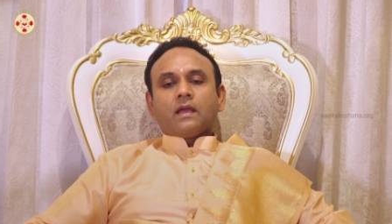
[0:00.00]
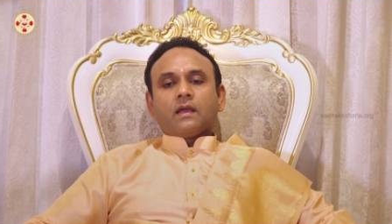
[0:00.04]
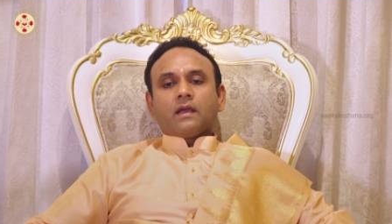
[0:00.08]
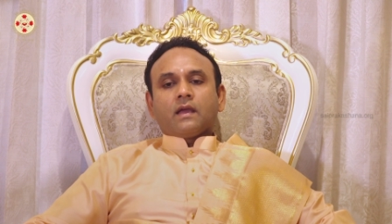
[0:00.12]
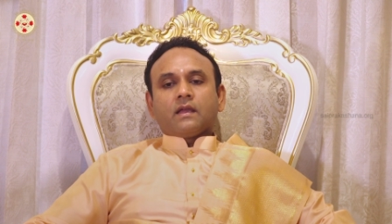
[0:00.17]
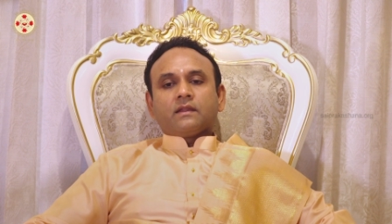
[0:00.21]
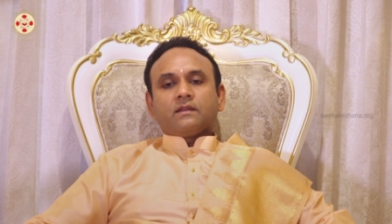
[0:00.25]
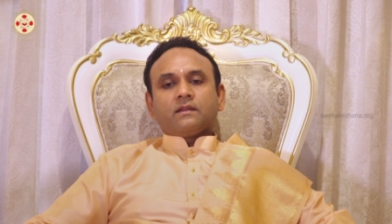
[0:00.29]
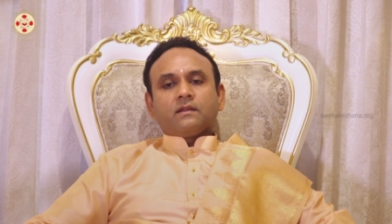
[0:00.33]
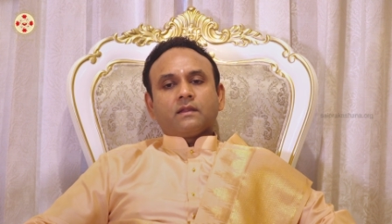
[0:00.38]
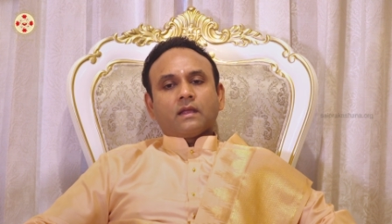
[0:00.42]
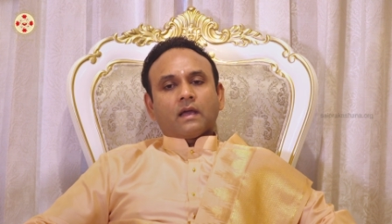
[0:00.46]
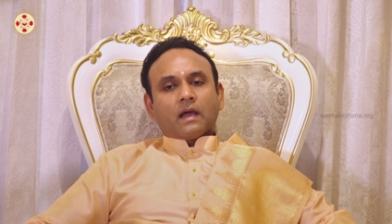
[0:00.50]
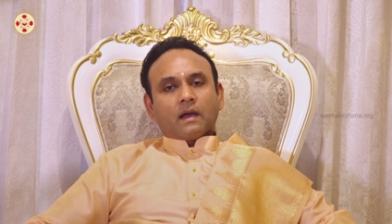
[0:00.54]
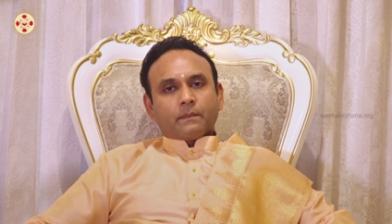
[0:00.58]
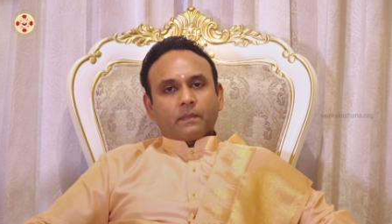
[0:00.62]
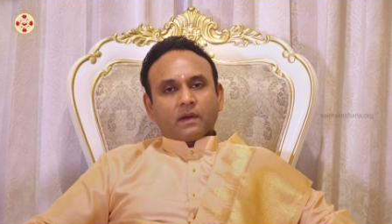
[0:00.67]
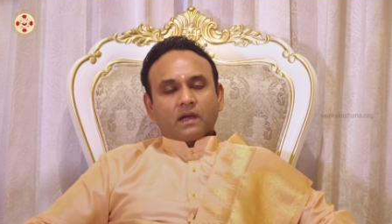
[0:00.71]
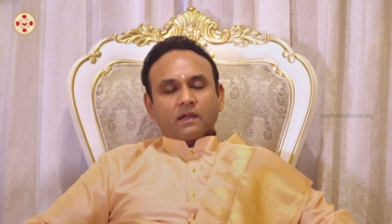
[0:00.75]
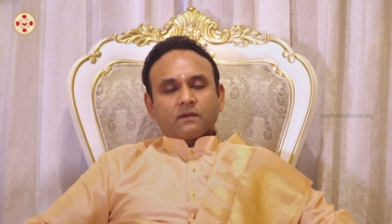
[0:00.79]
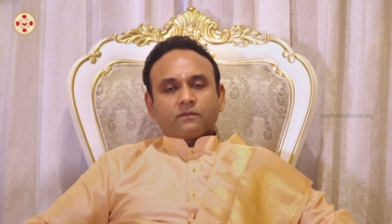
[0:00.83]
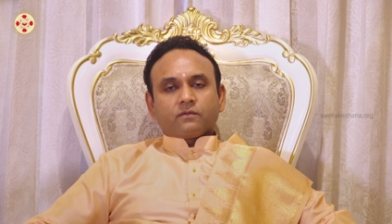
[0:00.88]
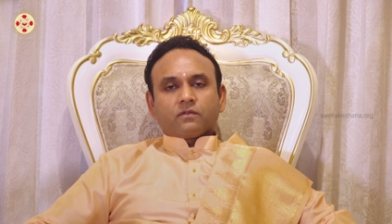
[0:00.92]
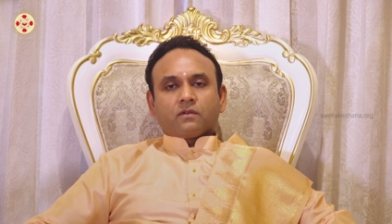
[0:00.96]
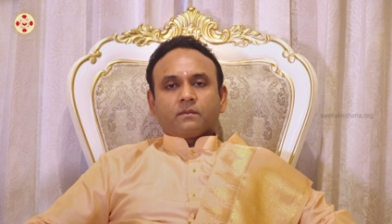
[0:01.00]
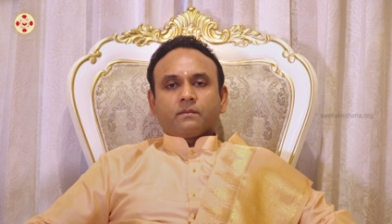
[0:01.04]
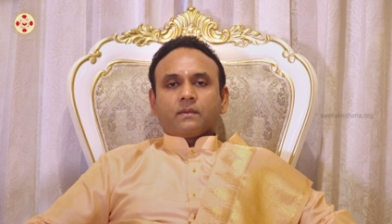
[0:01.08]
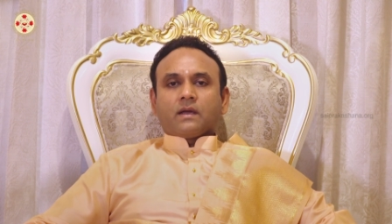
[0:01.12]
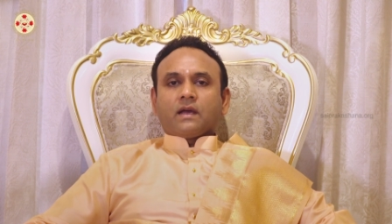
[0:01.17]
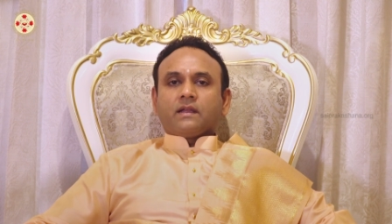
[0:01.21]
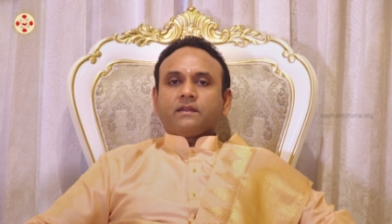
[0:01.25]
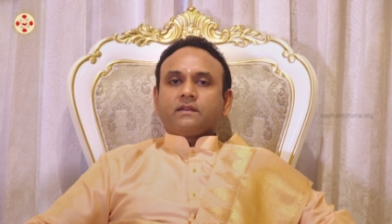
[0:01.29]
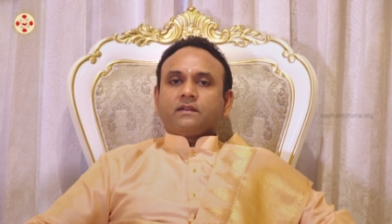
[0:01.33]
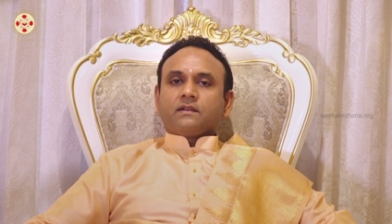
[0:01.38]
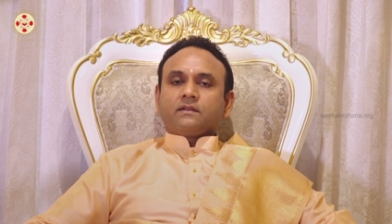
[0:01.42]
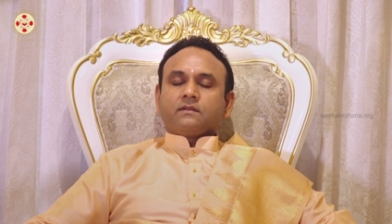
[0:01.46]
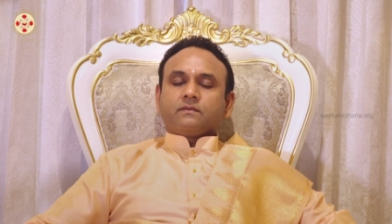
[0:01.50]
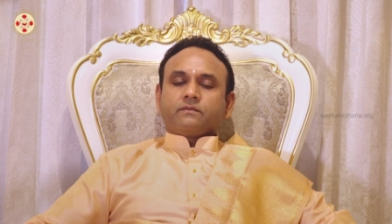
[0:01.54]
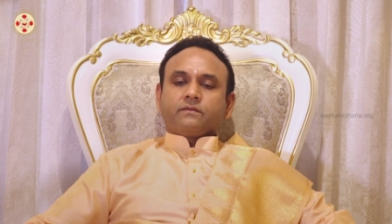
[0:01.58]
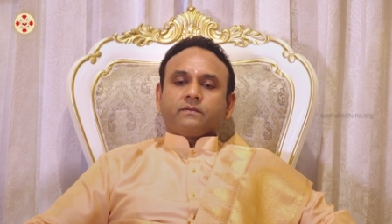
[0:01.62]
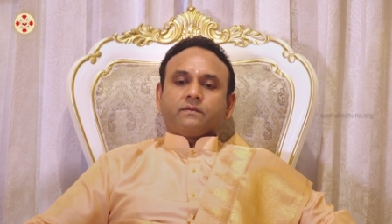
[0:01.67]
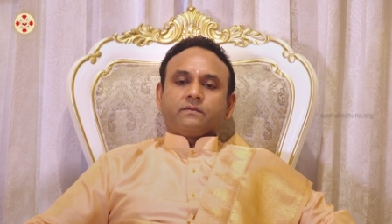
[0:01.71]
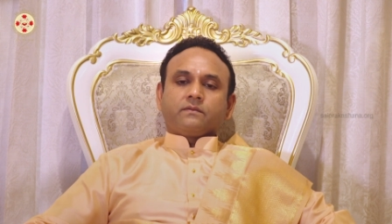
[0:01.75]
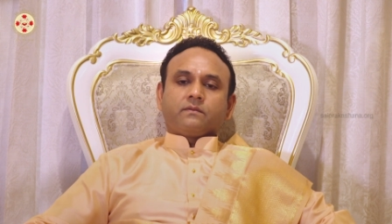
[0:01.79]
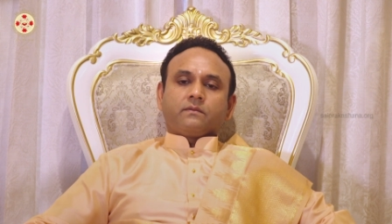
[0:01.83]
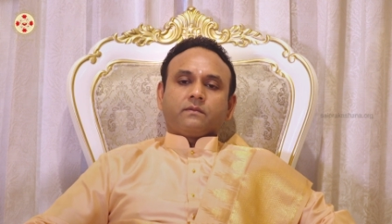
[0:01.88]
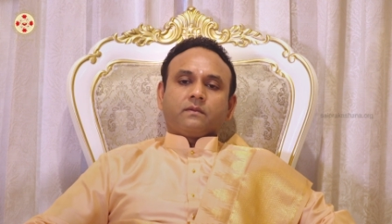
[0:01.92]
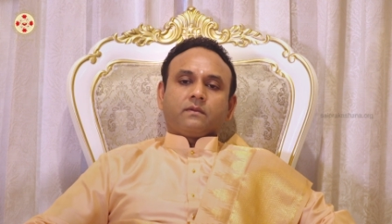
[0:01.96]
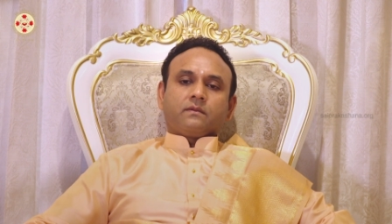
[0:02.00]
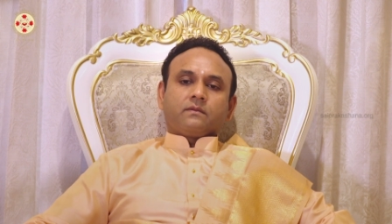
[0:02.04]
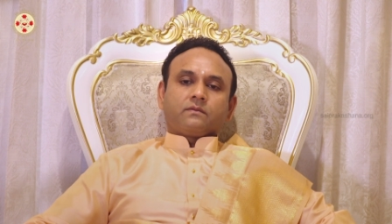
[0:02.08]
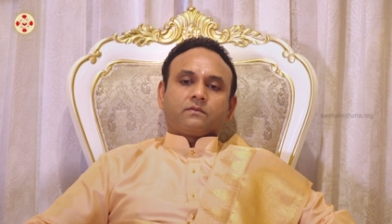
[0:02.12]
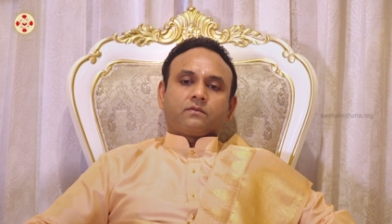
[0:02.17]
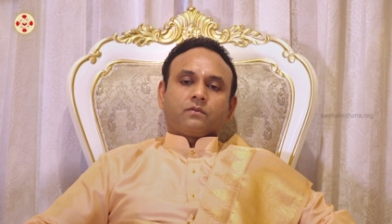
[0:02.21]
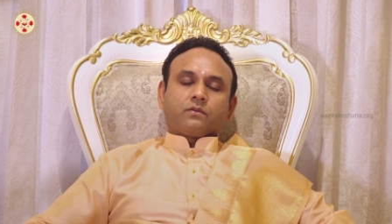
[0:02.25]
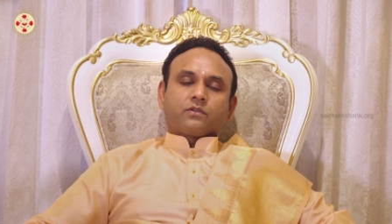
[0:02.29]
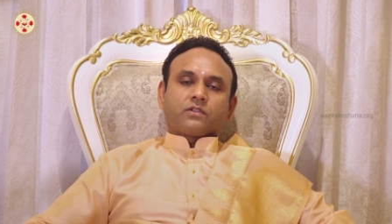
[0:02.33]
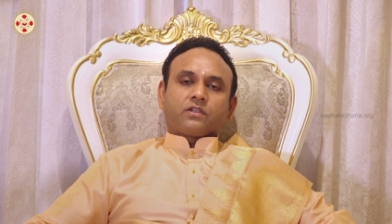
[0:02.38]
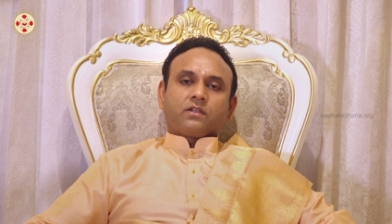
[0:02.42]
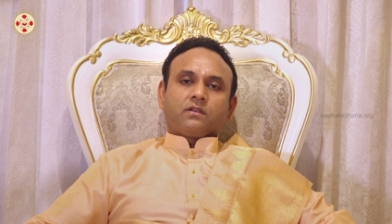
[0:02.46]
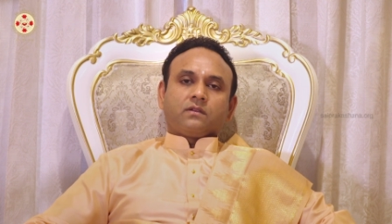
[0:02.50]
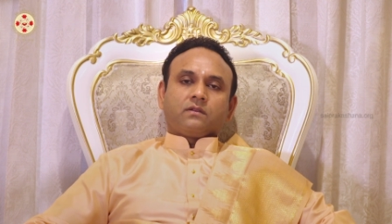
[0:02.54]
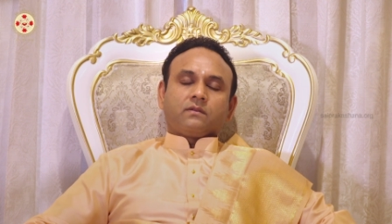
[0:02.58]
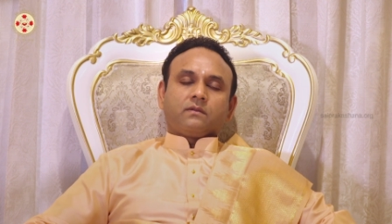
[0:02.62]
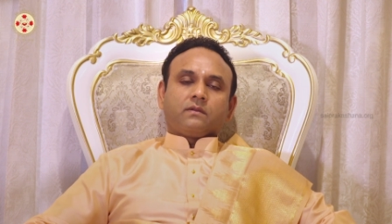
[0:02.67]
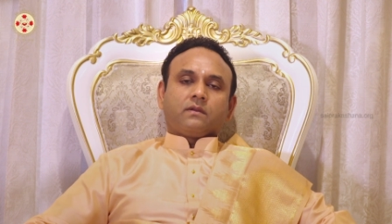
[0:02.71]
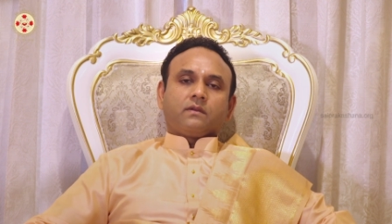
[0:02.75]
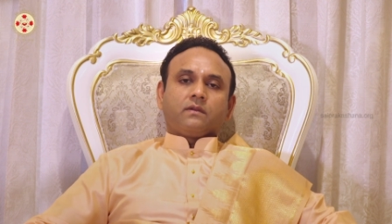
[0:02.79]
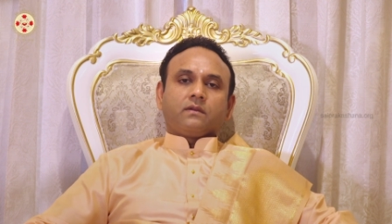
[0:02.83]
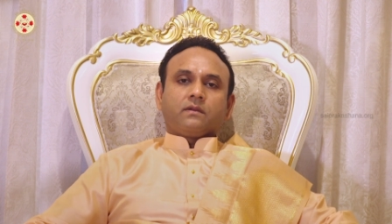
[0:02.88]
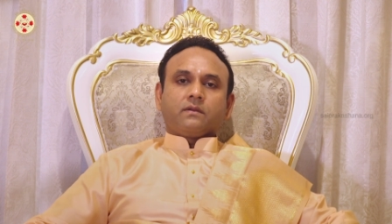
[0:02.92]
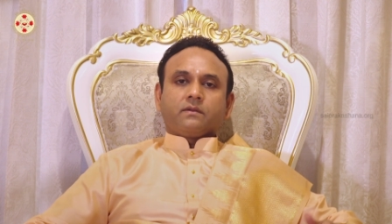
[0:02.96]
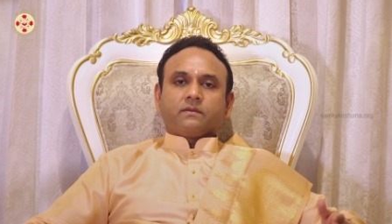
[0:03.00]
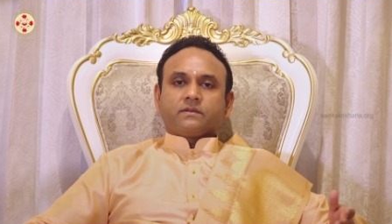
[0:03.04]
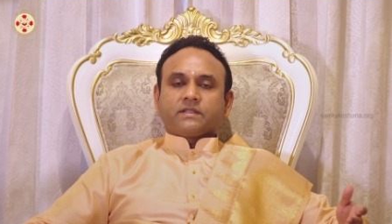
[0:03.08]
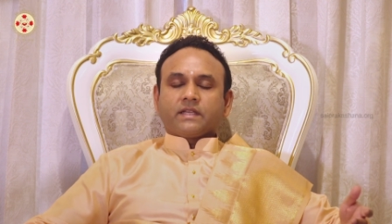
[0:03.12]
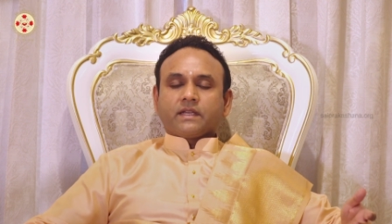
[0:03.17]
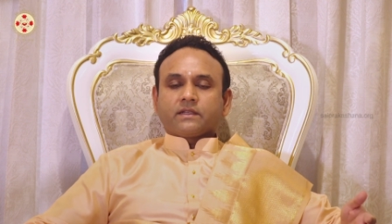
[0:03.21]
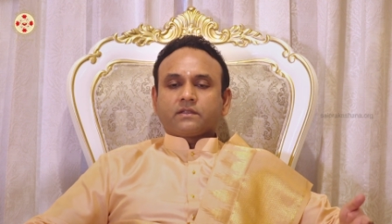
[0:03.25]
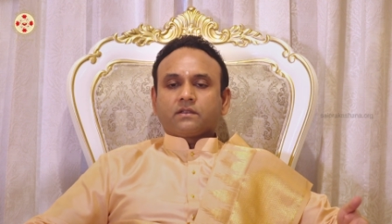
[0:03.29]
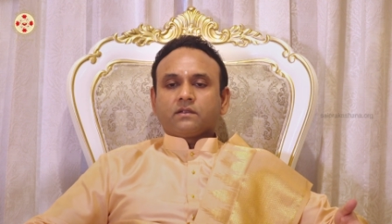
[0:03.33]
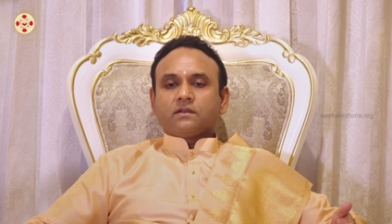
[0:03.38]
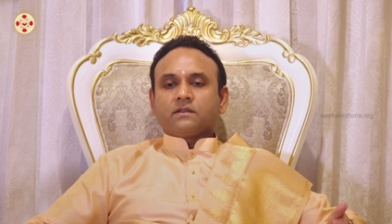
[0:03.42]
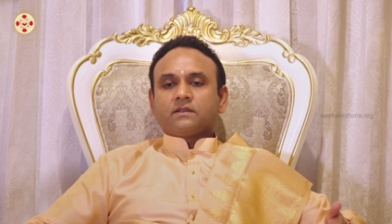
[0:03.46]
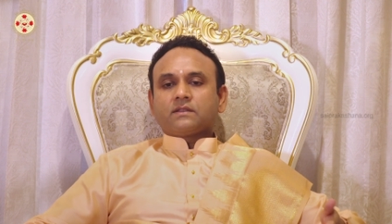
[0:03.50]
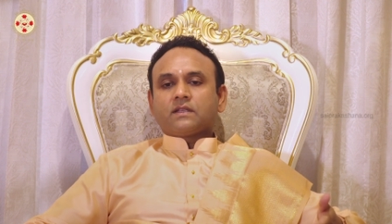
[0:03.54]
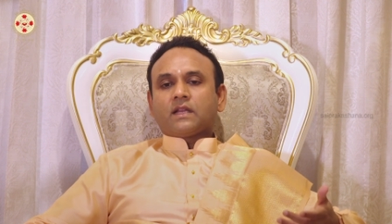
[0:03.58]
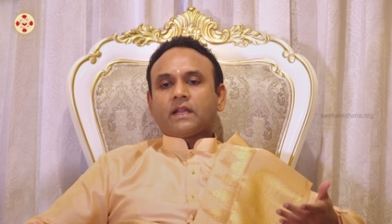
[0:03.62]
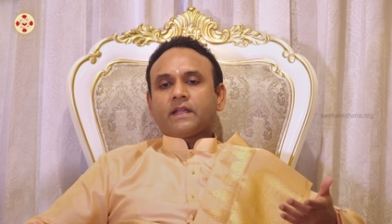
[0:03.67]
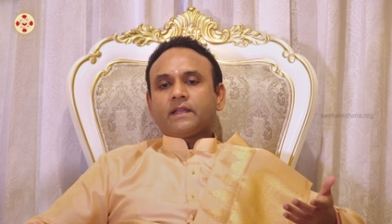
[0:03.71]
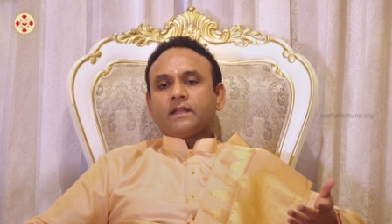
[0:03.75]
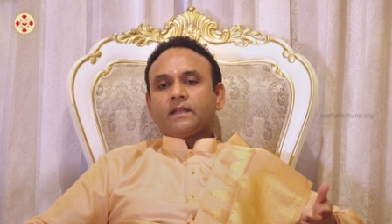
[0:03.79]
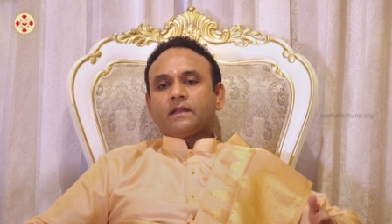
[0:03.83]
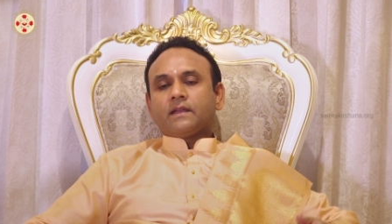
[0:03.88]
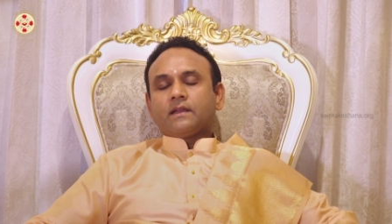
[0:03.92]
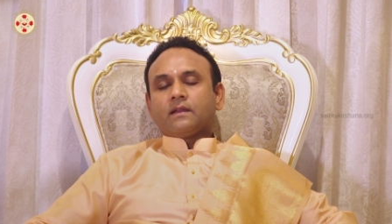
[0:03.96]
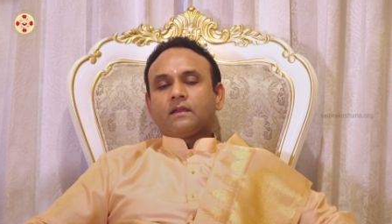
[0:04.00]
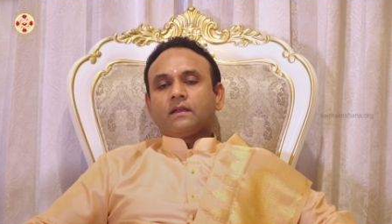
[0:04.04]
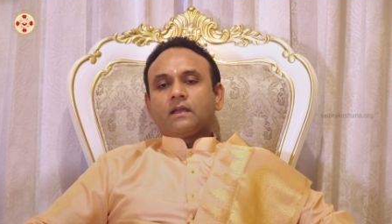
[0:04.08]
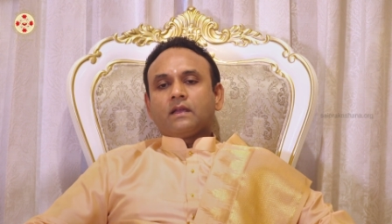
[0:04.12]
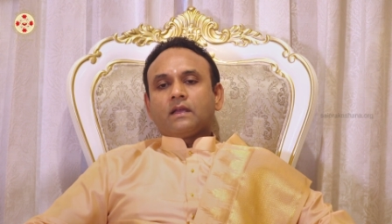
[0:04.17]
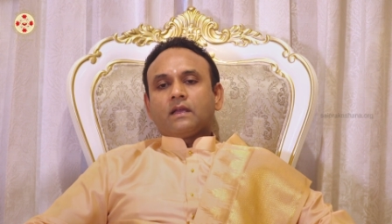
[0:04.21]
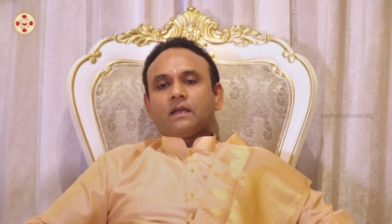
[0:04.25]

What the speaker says: and apart from other social sectors like